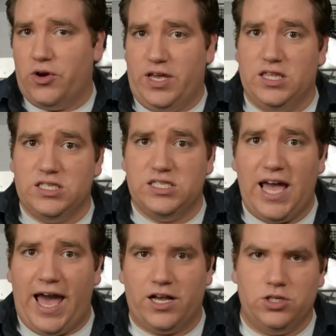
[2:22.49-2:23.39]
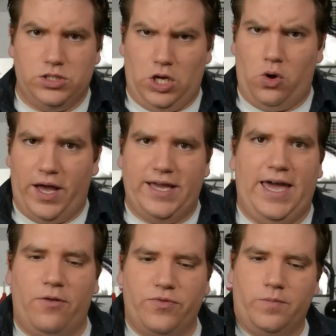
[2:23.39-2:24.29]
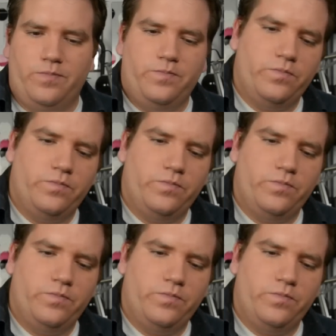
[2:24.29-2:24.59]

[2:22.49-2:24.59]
are in the stack, so I count them.